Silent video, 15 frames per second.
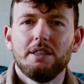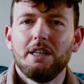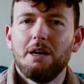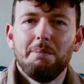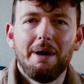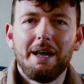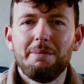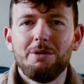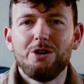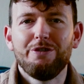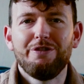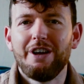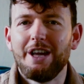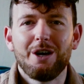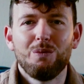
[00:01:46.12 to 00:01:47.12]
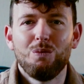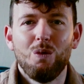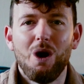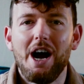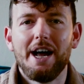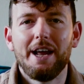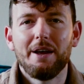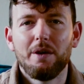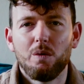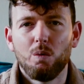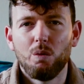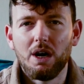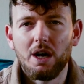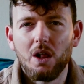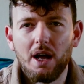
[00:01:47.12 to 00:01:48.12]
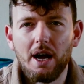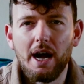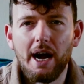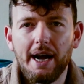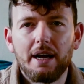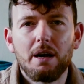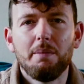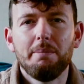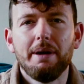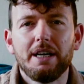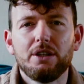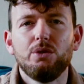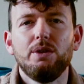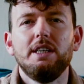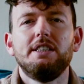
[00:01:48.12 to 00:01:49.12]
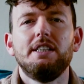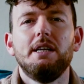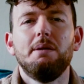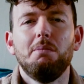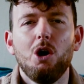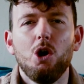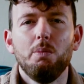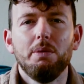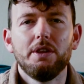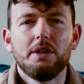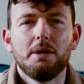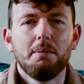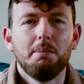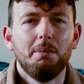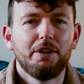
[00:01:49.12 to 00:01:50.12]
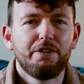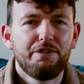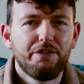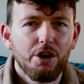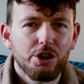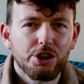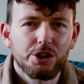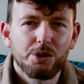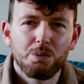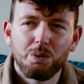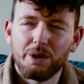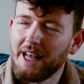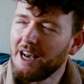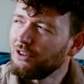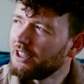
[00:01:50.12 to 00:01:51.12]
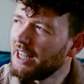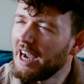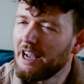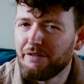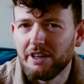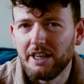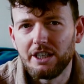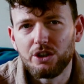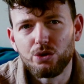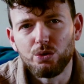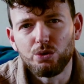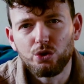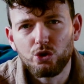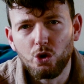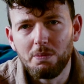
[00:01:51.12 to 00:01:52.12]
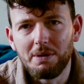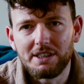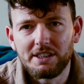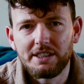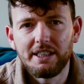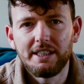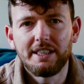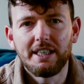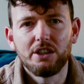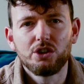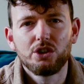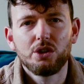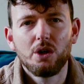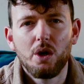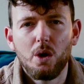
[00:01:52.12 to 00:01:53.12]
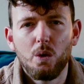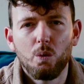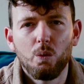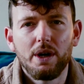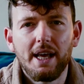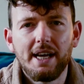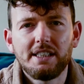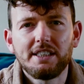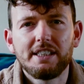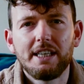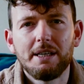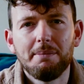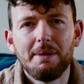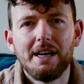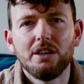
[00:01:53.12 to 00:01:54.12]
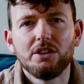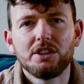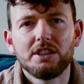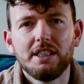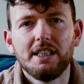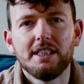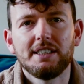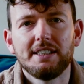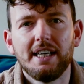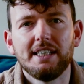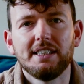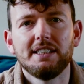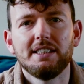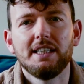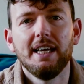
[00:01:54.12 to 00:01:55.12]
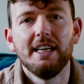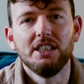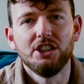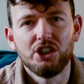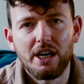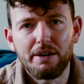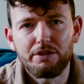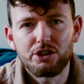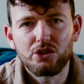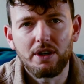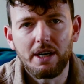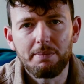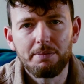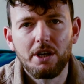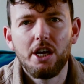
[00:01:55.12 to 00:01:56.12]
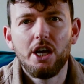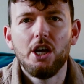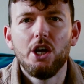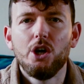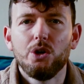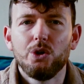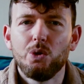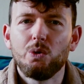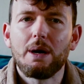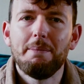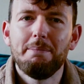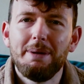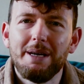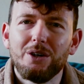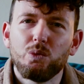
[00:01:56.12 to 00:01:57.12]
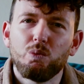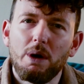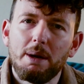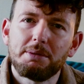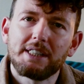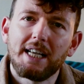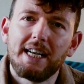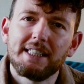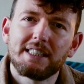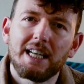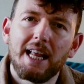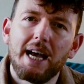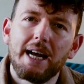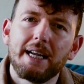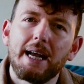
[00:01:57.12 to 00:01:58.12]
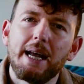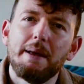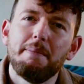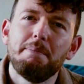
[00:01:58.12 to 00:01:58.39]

Now maybe you think why? Well, I come back to this in a moment, but first, without diving into too much details, with H T M L, C S S and JavaScript, you can build websites like a